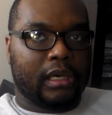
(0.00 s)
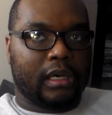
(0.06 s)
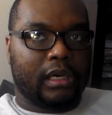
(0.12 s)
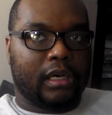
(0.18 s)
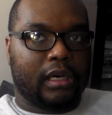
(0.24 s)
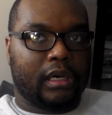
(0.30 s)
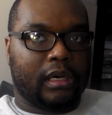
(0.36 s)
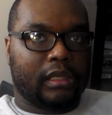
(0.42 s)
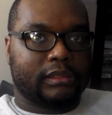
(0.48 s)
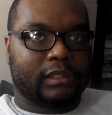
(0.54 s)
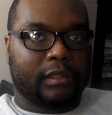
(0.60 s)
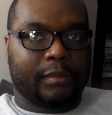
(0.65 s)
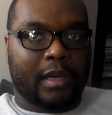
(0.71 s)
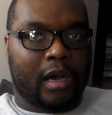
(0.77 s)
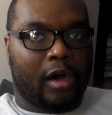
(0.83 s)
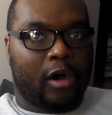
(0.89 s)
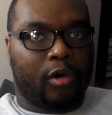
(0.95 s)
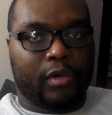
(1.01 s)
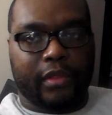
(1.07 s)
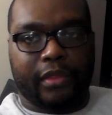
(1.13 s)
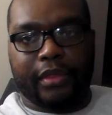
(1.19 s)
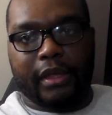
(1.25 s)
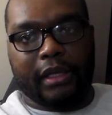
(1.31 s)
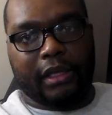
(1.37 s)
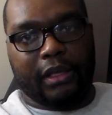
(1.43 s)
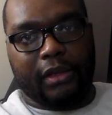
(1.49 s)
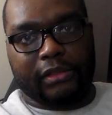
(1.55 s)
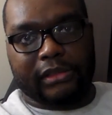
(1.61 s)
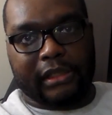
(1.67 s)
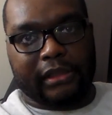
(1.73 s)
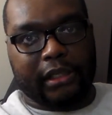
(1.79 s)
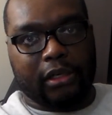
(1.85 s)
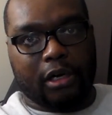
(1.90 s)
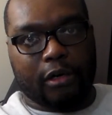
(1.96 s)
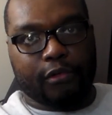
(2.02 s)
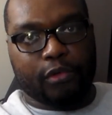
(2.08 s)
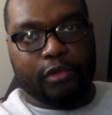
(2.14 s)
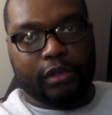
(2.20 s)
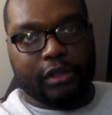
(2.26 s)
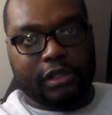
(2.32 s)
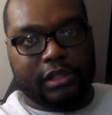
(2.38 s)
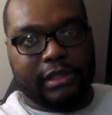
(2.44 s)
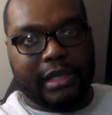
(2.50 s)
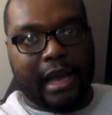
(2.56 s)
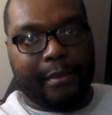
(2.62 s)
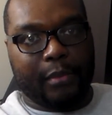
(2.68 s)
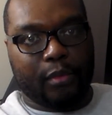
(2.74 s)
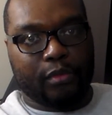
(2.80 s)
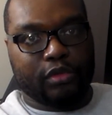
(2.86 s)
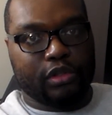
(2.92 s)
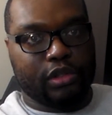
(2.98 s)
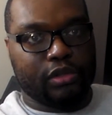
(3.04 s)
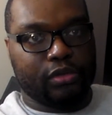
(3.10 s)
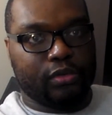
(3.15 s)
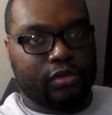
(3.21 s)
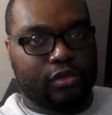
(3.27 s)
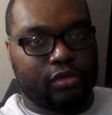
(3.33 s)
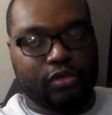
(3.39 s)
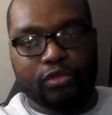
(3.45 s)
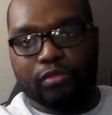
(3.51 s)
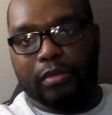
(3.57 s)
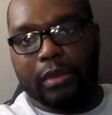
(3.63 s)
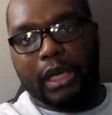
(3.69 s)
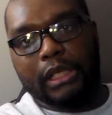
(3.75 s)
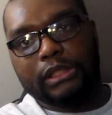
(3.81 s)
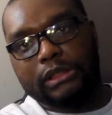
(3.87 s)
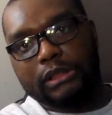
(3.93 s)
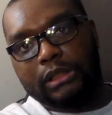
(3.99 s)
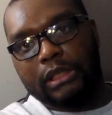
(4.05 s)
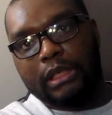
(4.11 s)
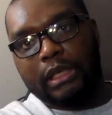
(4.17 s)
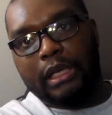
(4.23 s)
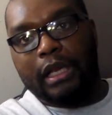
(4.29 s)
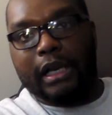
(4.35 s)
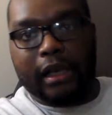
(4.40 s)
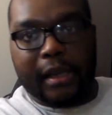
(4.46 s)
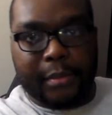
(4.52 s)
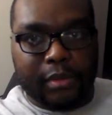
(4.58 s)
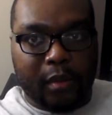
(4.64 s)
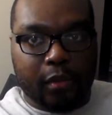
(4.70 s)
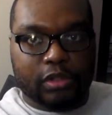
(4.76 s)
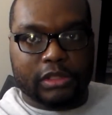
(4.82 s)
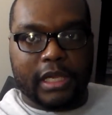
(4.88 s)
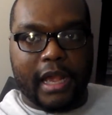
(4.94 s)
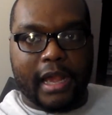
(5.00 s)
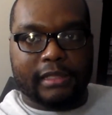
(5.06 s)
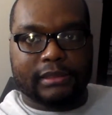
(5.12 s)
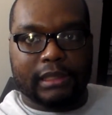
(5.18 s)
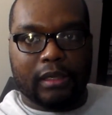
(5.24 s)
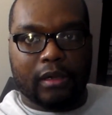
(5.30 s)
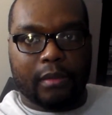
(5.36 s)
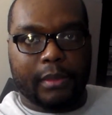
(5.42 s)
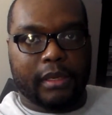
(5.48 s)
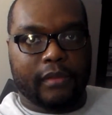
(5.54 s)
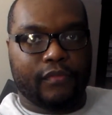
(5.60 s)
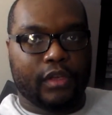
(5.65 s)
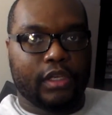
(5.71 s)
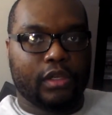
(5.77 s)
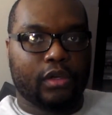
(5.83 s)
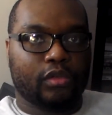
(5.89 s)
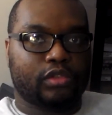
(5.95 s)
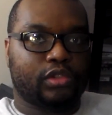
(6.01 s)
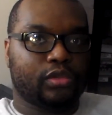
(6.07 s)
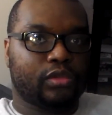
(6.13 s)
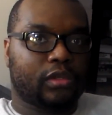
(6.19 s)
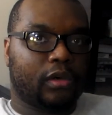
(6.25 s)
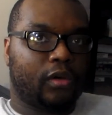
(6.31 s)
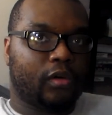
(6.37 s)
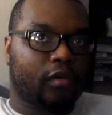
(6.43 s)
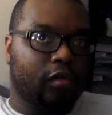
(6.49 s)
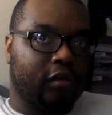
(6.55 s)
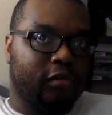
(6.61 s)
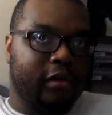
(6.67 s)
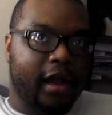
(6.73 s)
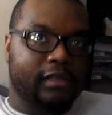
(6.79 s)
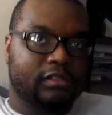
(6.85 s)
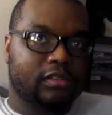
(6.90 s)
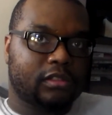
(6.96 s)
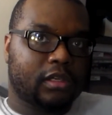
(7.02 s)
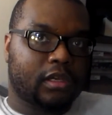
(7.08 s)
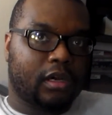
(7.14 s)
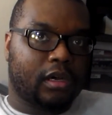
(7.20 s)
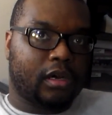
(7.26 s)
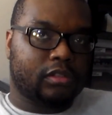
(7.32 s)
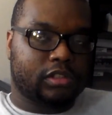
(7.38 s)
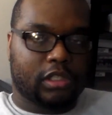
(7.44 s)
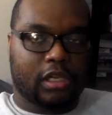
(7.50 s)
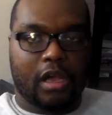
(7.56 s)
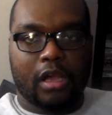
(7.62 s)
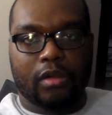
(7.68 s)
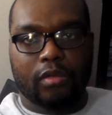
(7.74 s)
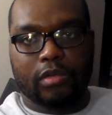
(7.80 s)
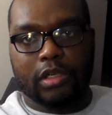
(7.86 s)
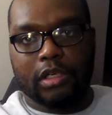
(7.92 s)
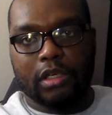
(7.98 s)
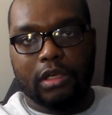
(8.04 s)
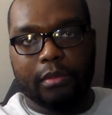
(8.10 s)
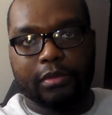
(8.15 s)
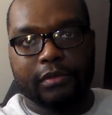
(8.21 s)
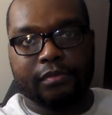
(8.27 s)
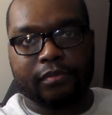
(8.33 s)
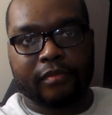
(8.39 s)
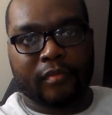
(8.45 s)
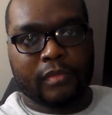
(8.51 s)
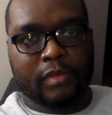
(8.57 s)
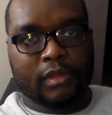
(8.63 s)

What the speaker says: I said my only thing is I think Aroldis Chapman was used too much. Let me know what you guys think. I don't make the video too long. Congrats to the Chicago Cubs.